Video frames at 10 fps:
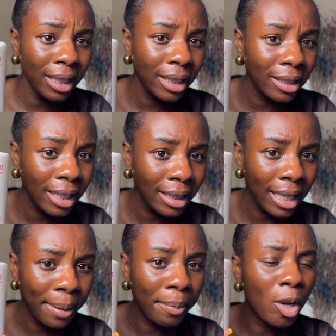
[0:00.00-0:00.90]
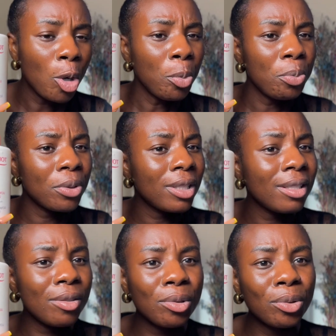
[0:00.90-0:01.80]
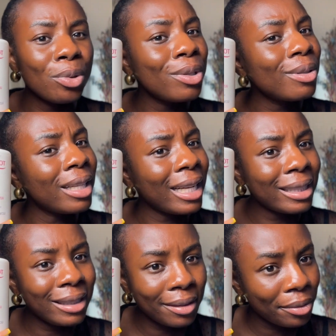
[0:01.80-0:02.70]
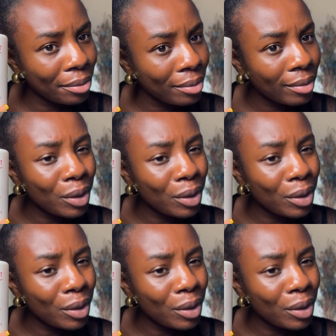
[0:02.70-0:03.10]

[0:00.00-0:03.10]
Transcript: in the daytime. But this is not going to lighten you.